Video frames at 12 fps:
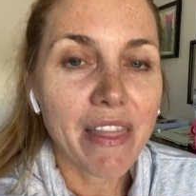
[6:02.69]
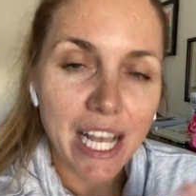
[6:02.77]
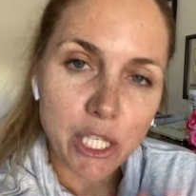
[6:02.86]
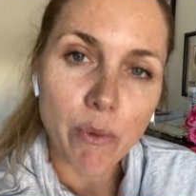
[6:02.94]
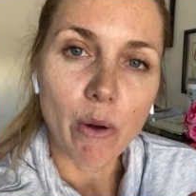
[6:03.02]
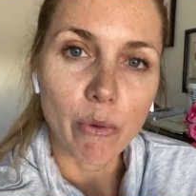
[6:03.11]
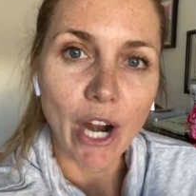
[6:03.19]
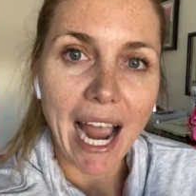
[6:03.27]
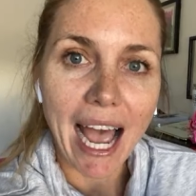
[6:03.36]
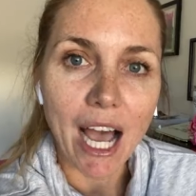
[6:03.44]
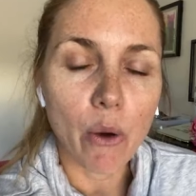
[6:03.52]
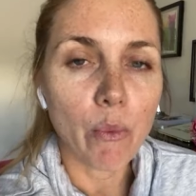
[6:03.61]
That's where we're
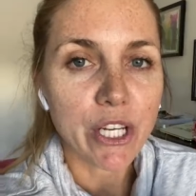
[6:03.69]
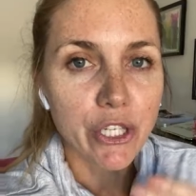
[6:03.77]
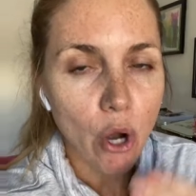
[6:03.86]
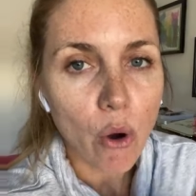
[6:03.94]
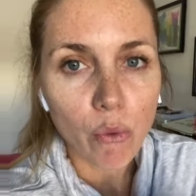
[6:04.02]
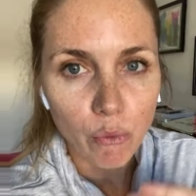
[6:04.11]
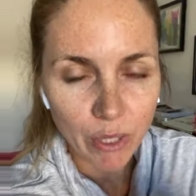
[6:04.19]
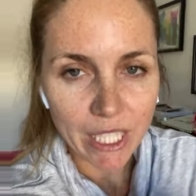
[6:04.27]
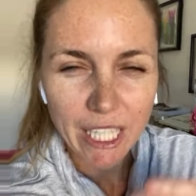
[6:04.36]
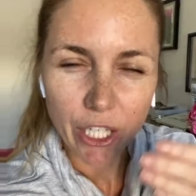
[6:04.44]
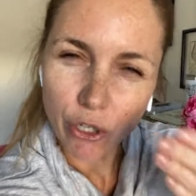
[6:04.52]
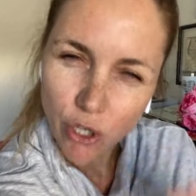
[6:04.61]
at. We don't
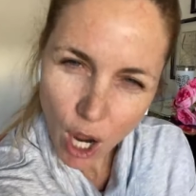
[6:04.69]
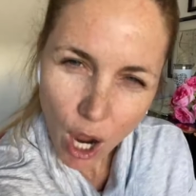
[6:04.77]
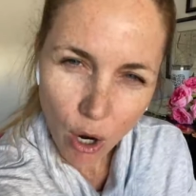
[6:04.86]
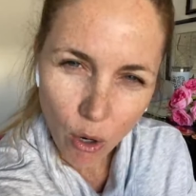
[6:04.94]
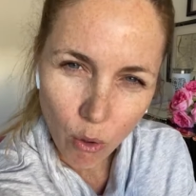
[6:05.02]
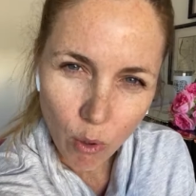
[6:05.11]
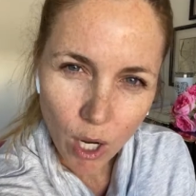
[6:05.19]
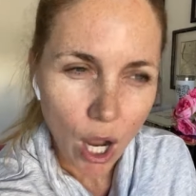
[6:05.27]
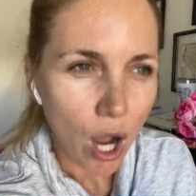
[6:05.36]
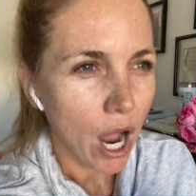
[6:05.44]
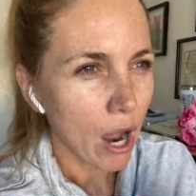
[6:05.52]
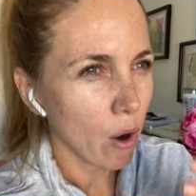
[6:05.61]
really know
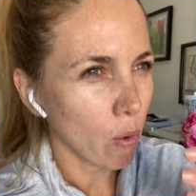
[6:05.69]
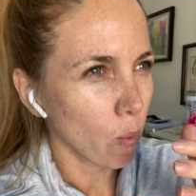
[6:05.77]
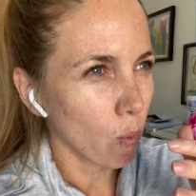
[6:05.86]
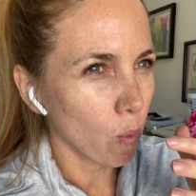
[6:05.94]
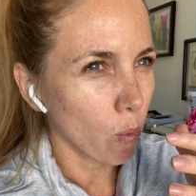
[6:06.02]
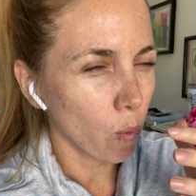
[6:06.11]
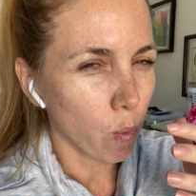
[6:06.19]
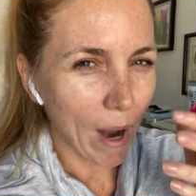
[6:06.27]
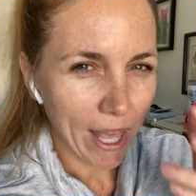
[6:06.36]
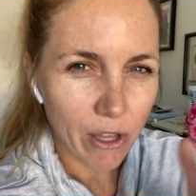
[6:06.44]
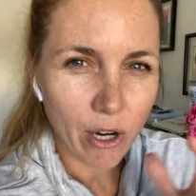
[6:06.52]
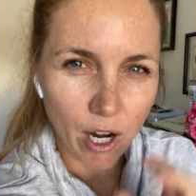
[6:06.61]

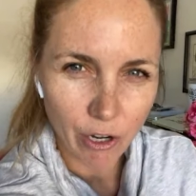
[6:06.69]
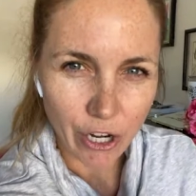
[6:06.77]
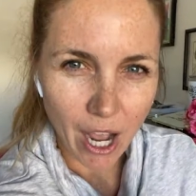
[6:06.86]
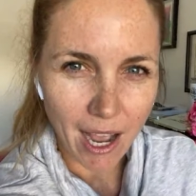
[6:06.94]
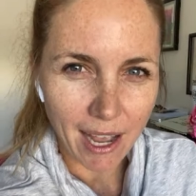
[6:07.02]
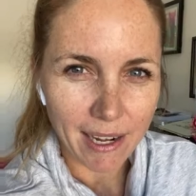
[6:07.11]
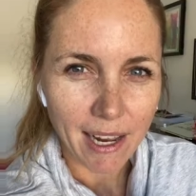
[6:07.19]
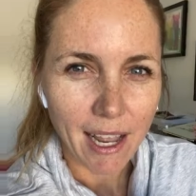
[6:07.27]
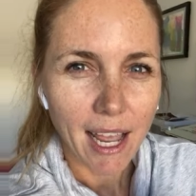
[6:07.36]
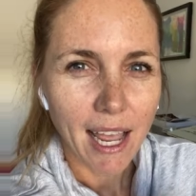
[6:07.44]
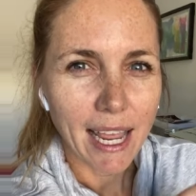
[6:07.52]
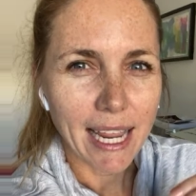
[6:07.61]
whether or not
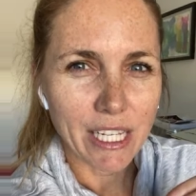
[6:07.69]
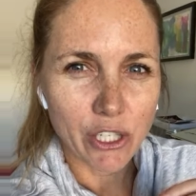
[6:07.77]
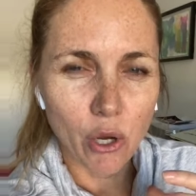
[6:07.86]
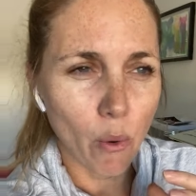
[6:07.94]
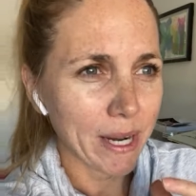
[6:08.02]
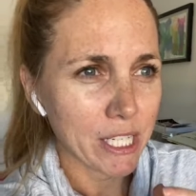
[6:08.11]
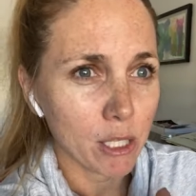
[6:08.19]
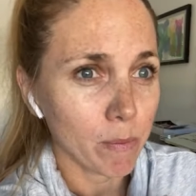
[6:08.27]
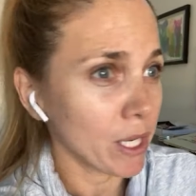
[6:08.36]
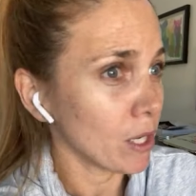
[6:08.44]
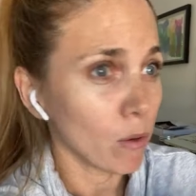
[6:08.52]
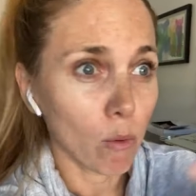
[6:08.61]
it's going to
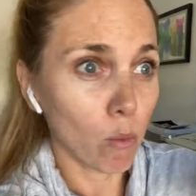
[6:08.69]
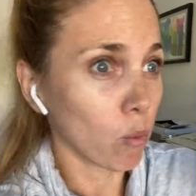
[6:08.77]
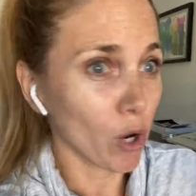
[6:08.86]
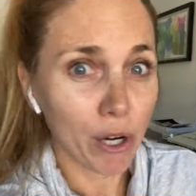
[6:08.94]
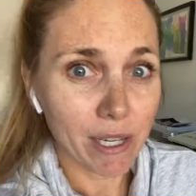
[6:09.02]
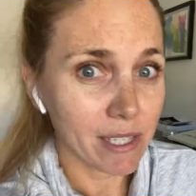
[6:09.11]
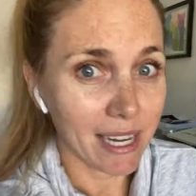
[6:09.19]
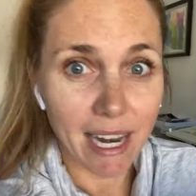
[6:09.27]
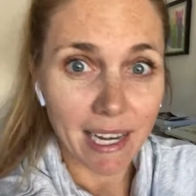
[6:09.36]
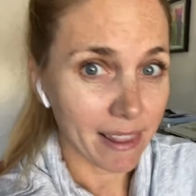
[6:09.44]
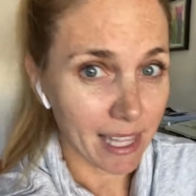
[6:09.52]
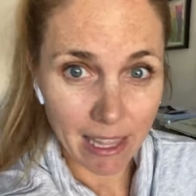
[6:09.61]
be worse than
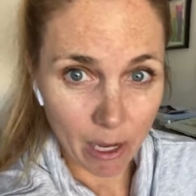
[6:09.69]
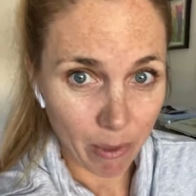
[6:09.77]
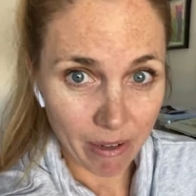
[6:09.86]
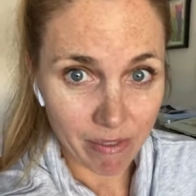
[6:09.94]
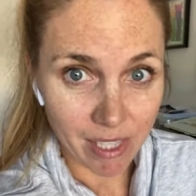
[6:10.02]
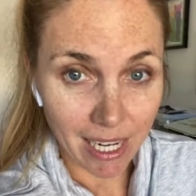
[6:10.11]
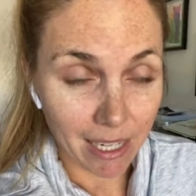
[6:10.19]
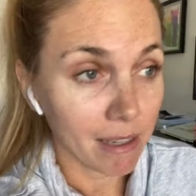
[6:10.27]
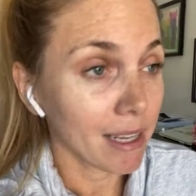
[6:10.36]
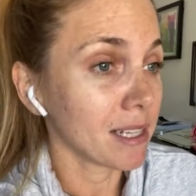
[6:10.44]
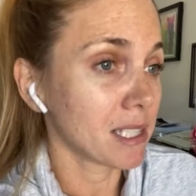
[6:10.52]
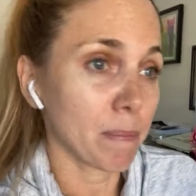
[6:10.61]
anything that we've
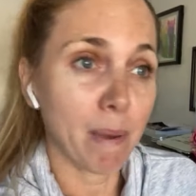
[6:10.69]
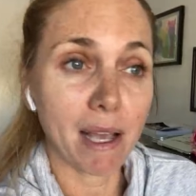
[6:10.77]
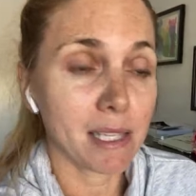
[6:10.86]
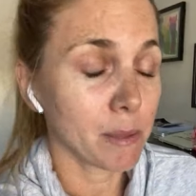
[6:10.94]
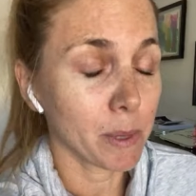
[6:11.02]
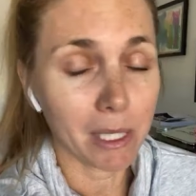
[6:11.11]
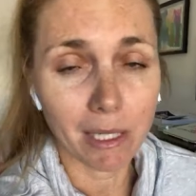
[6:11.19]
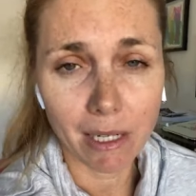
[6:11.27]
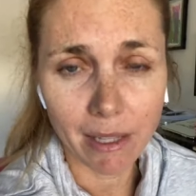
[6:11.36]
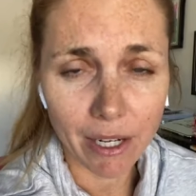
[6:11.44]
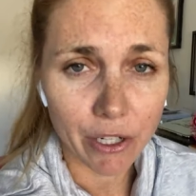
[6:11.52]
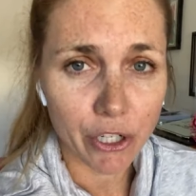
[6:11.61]
seen. Is the
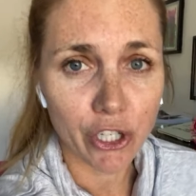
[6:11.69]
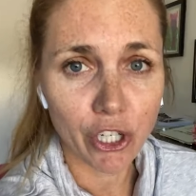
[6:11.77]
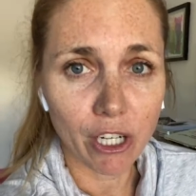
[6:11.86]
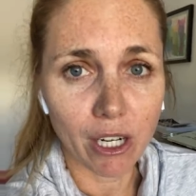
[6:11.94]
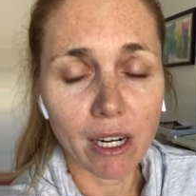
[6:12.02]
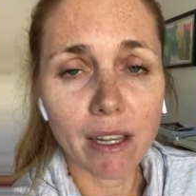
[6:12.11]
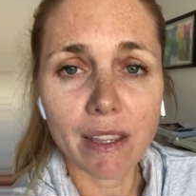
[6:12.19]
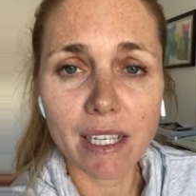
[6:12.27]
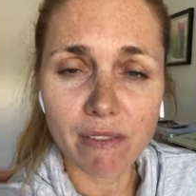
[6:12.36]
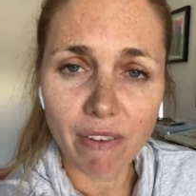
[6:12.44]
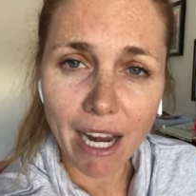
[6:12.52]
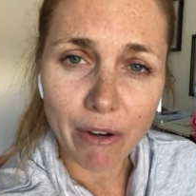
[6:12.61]
possibility there? Sure.
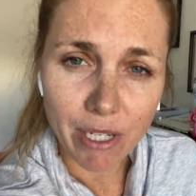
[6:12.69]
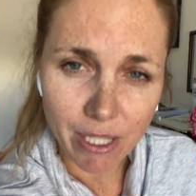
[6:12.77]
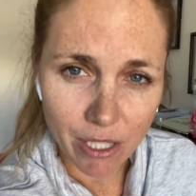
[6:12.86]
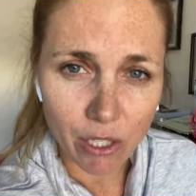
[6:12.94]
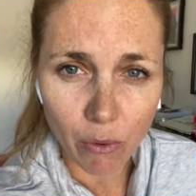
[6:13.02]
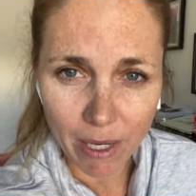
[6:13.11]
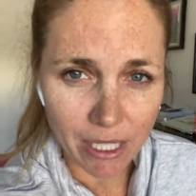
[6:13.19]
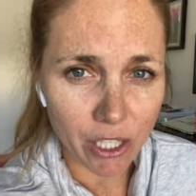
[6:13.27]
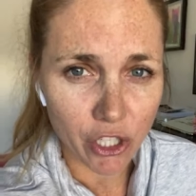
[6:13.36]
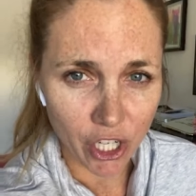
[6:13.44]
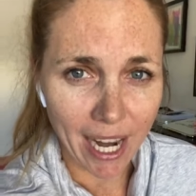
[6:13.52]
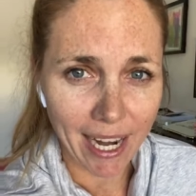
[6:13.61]
This virus is going
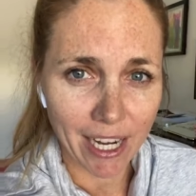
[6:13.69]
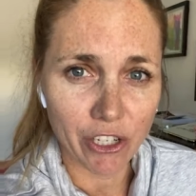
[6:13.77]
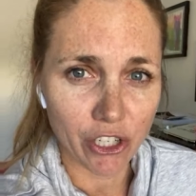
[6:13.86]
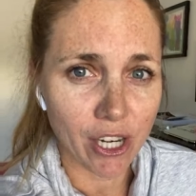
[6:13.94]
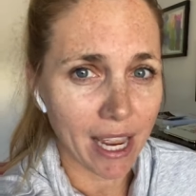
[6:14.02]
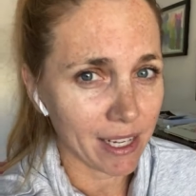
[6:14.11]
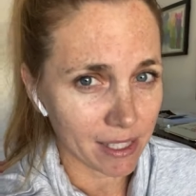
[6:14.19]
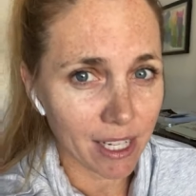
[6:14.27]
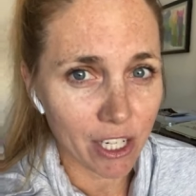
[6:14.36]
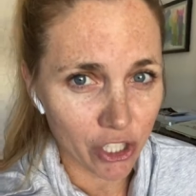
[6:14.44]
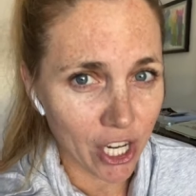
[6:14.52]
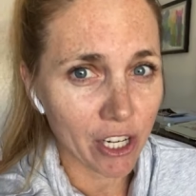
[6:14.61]
to change, and it's
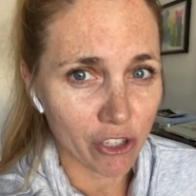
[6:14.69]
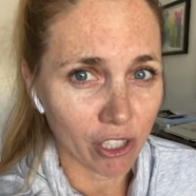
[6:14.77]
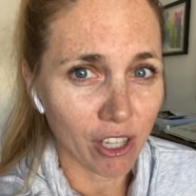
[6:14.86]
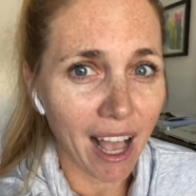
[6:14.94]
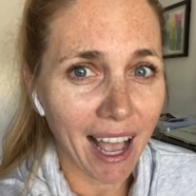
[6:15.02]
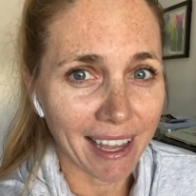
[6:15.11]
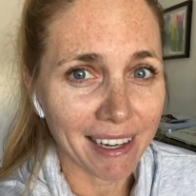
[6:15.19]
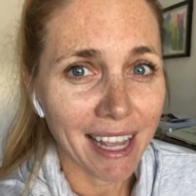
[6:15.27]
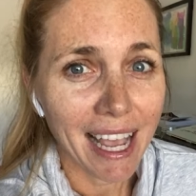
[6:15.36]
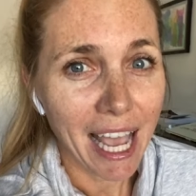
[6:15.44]
going to change a lot.